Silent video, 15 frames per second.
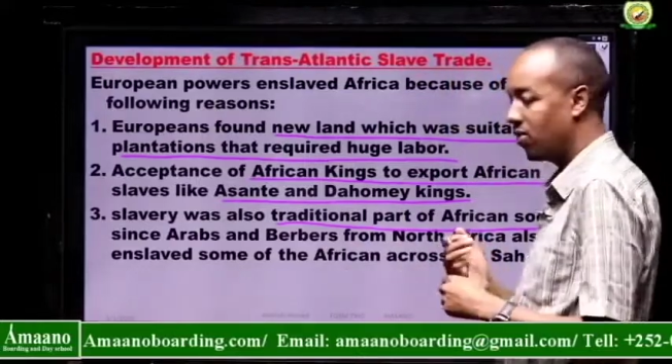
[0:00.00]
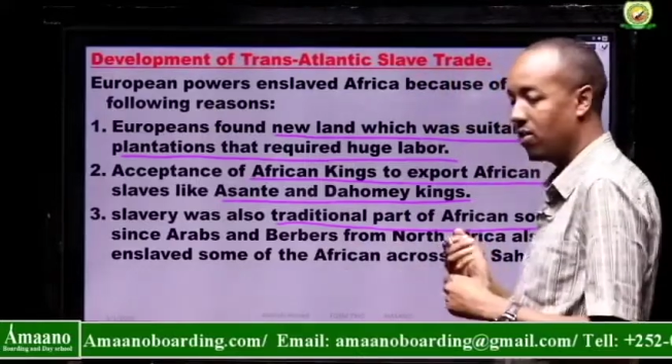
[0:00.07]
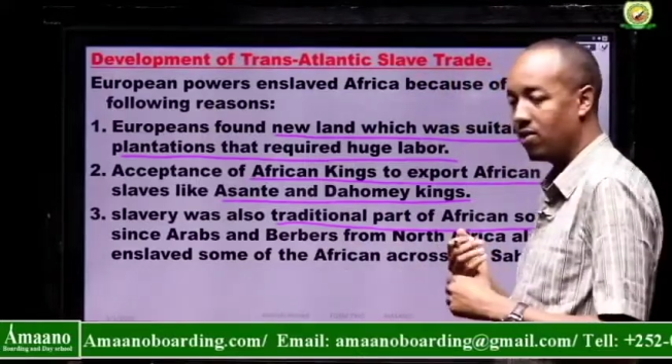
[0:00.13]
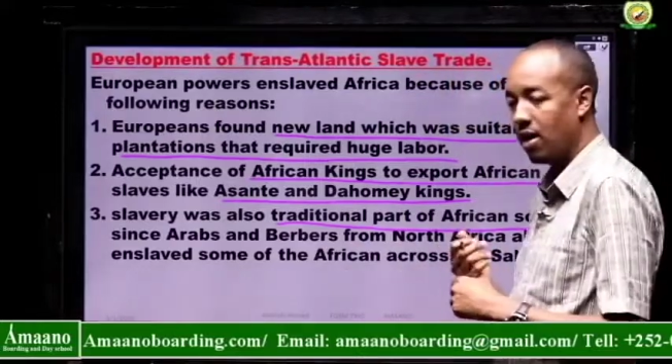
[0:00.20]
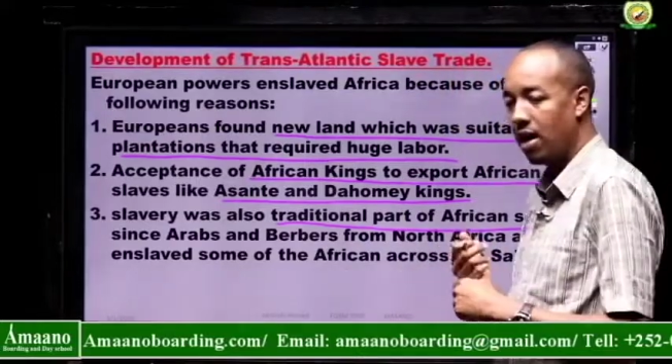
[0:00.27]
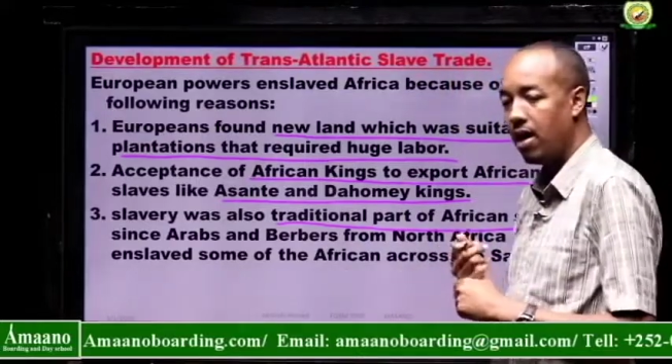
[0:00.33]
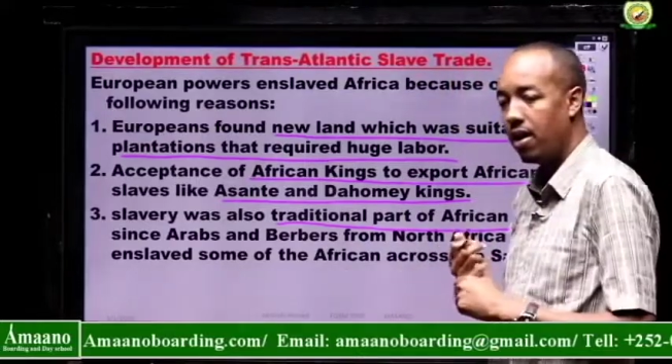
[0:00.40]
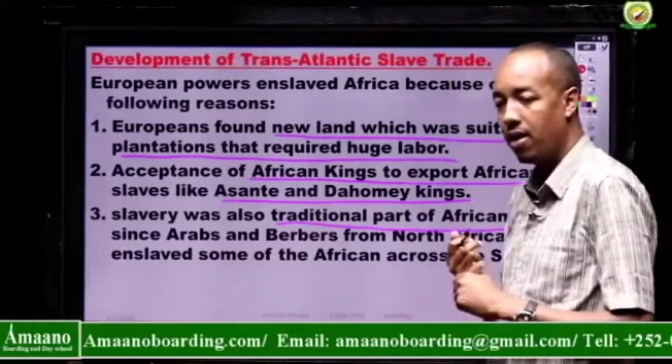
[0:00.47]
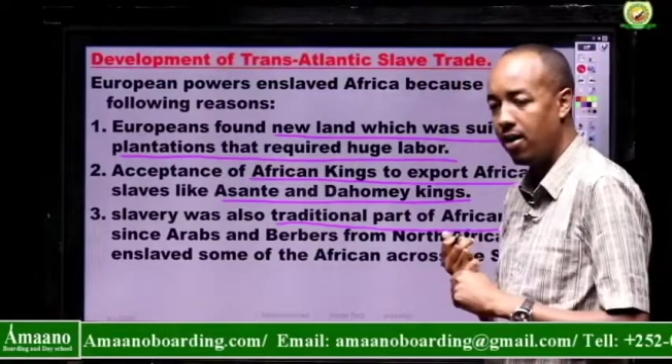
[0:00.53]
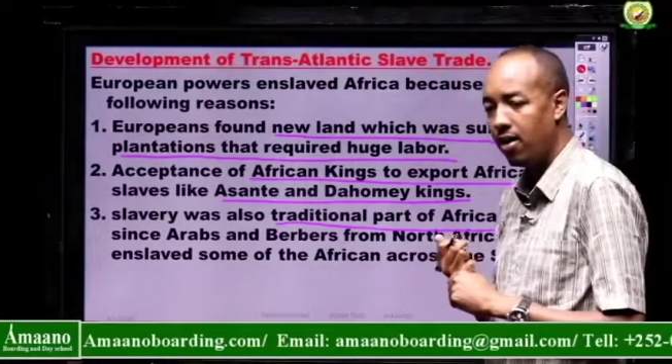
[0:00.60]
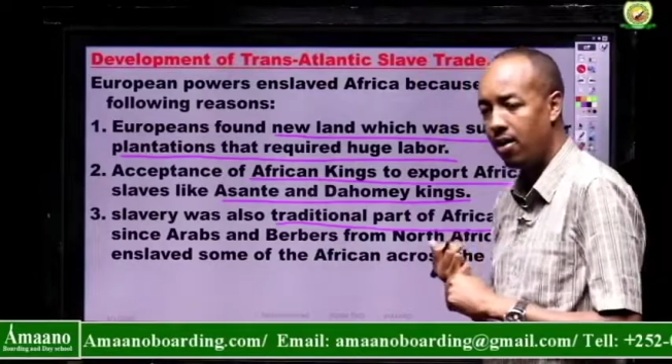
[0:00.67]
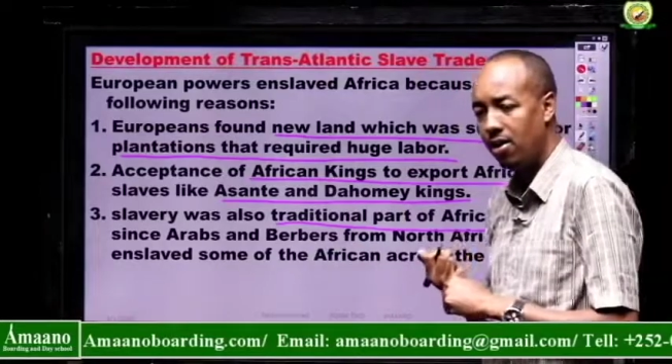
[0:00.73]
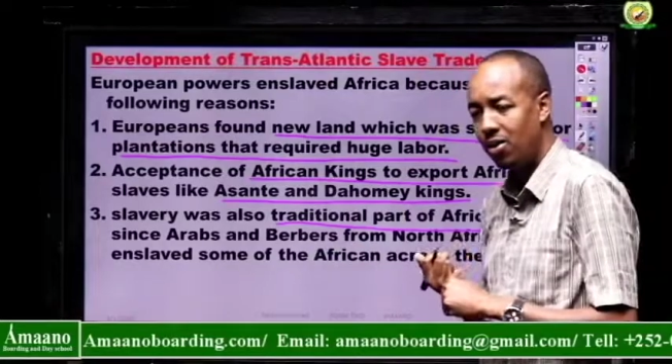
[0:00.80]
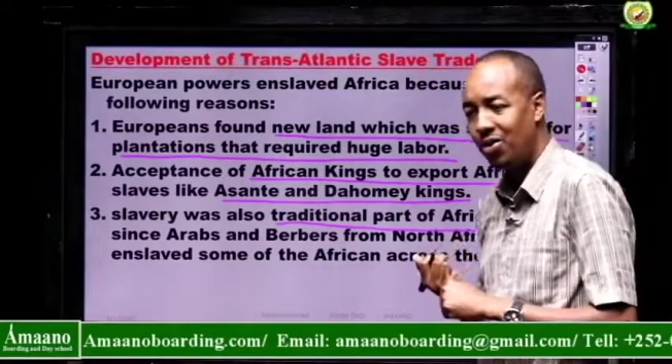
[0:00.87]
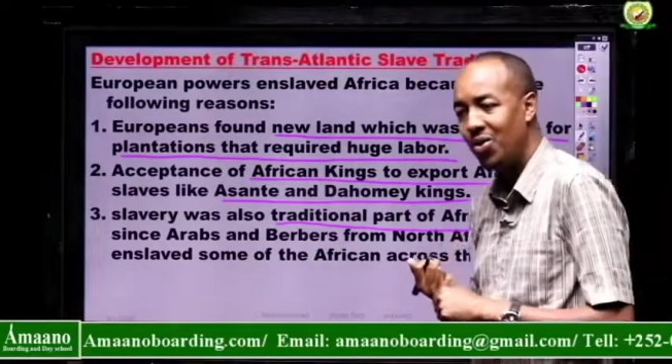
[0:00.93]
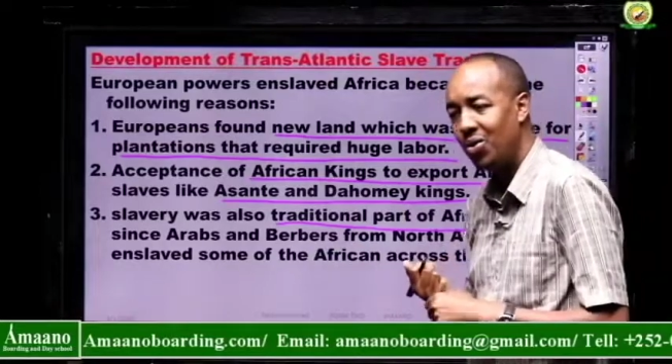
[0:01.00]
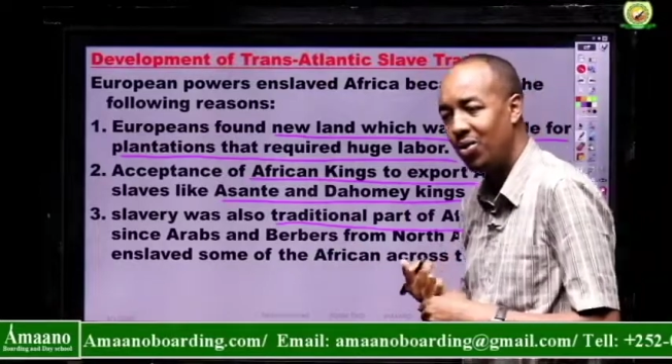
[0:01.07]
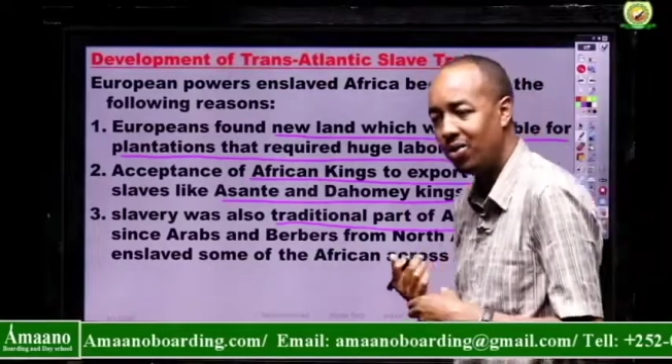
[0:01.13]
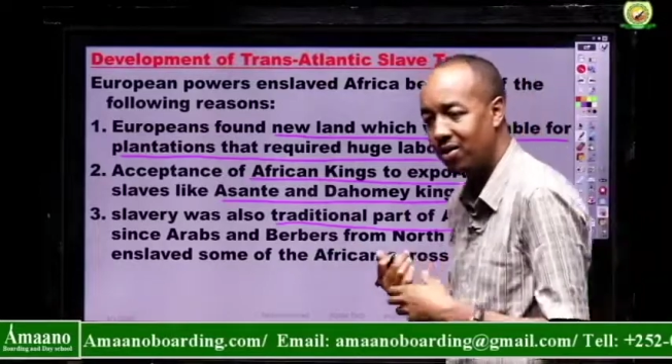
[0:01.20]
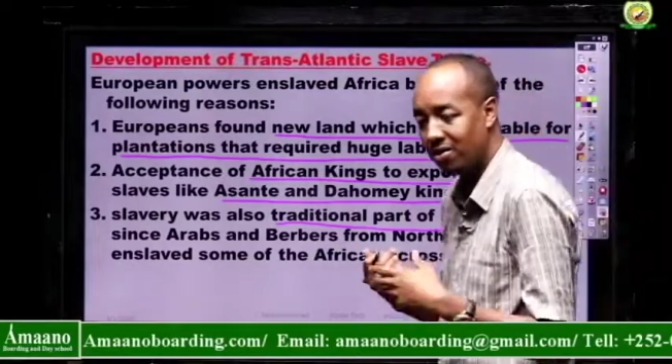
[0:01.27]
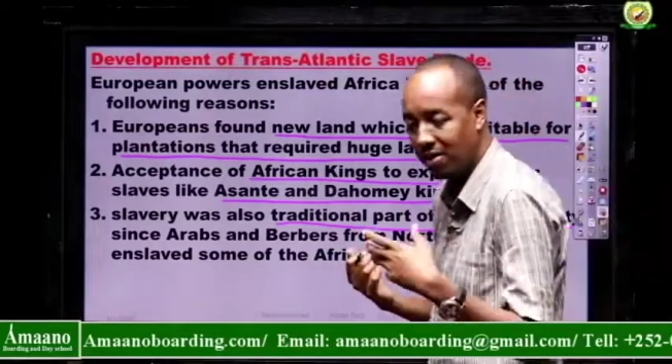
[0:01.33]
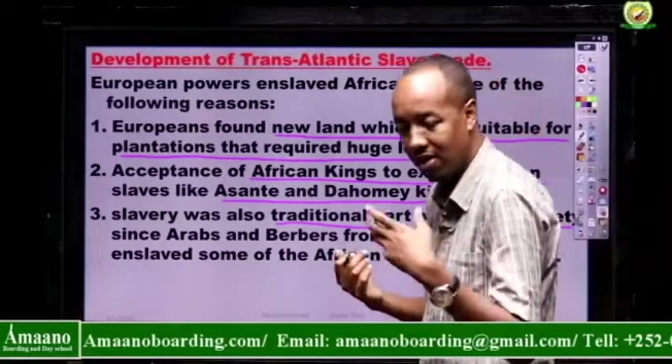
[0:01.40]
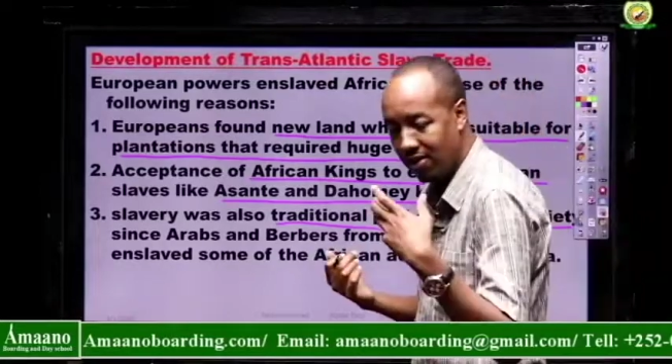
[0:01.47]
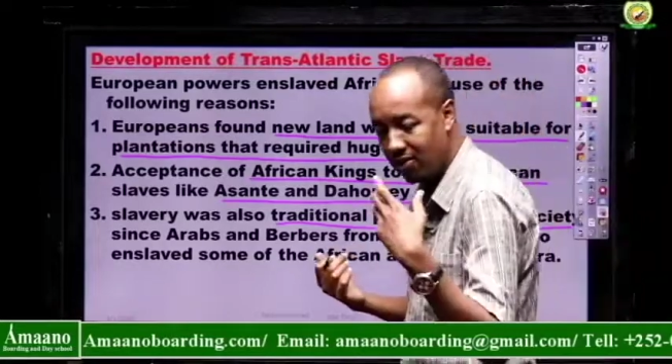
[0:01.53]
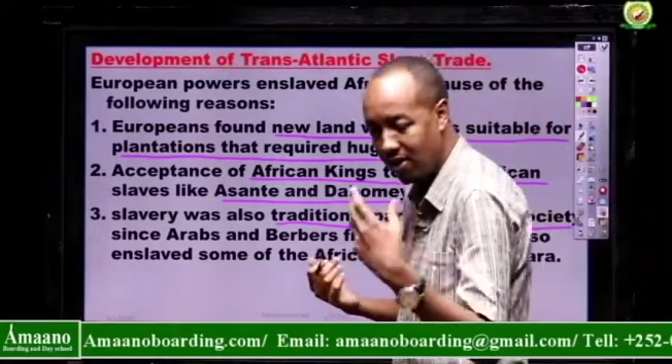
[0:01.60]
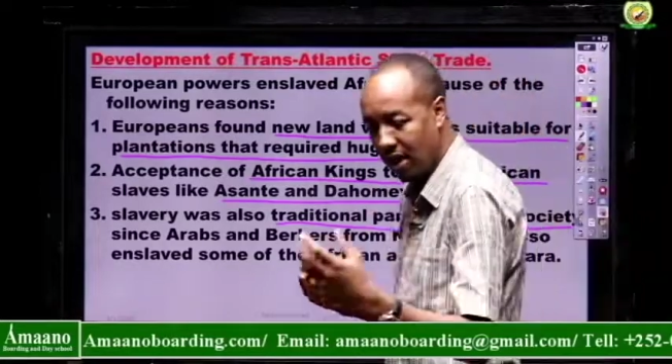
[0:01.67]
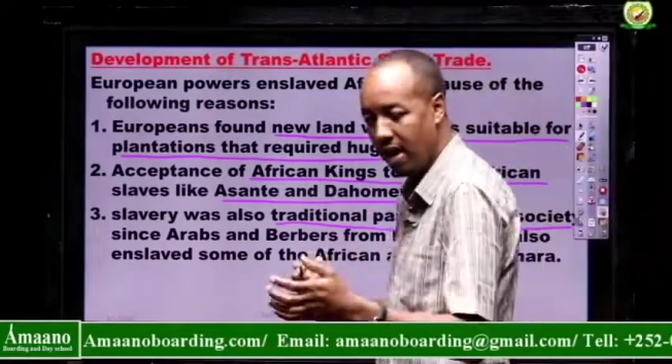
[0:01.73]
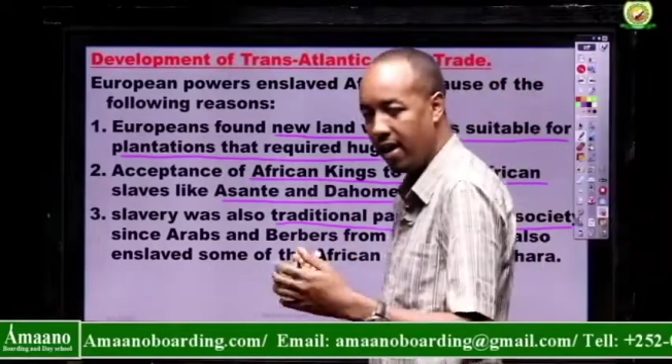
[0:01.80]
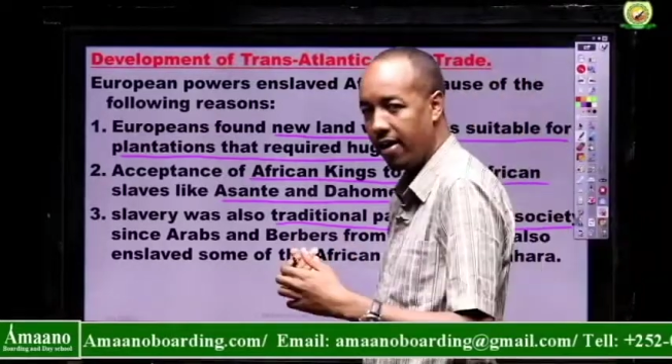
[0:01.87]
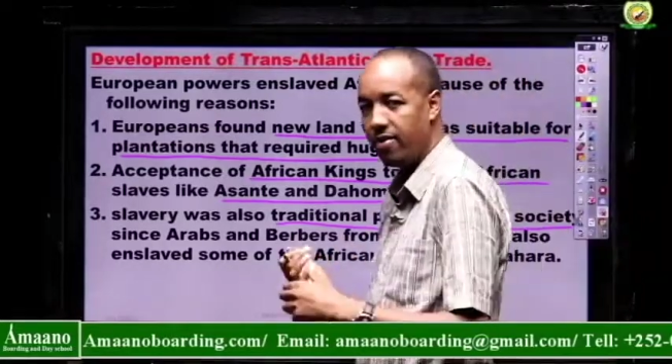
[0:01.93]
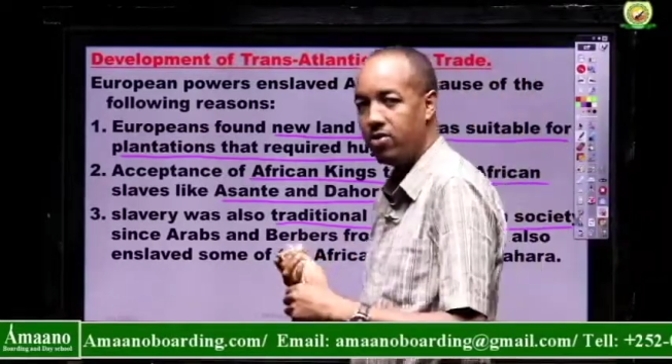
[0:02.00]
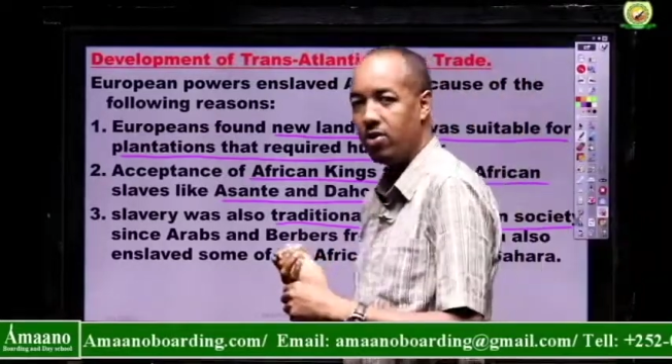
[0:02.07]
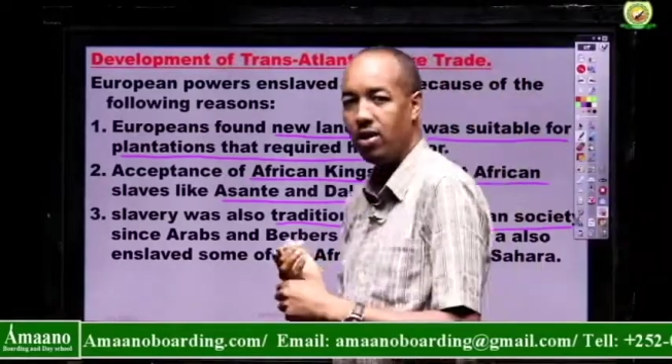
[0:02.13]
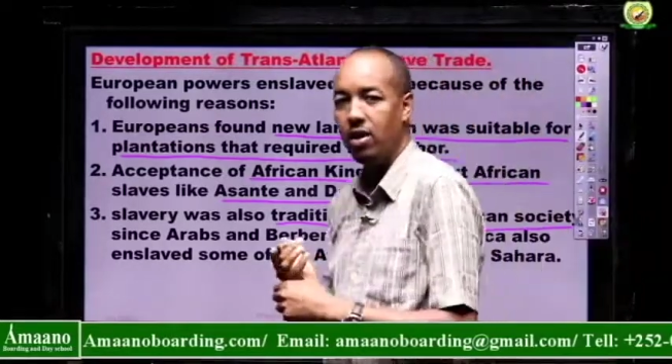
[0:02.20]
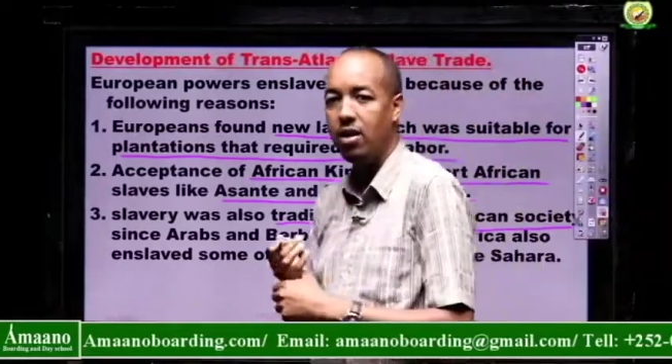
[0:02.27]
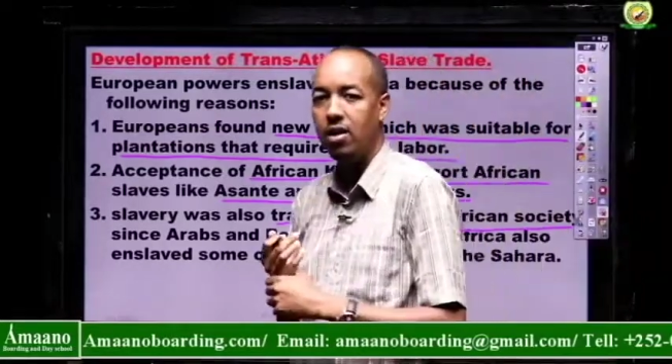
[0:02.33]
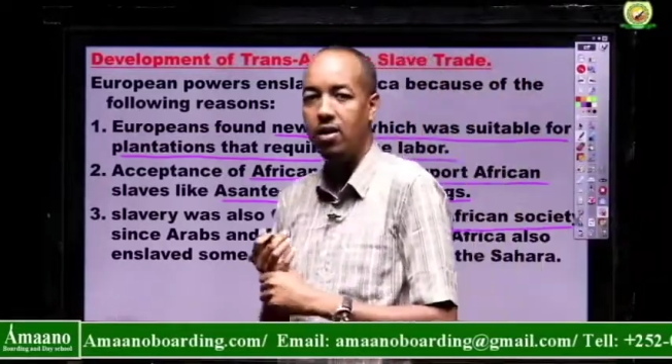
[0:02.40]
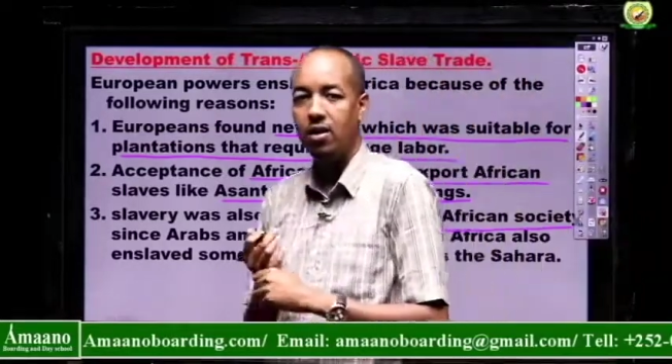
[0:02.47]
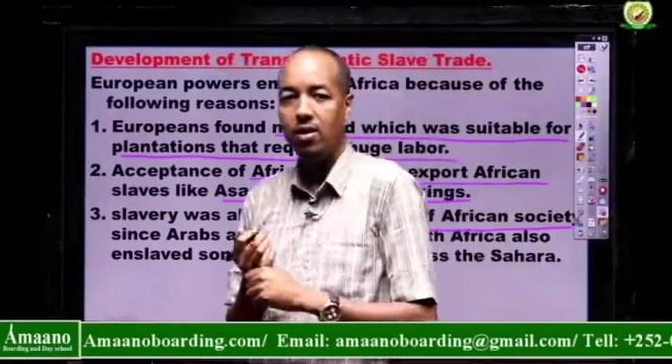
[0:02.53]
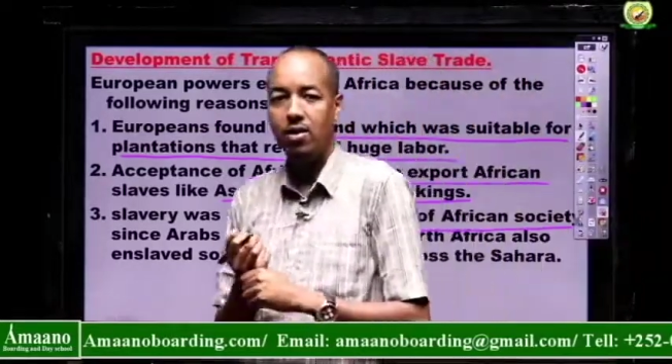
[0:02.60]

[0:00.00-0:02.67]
the Sahara, during the trans-Saharan trade,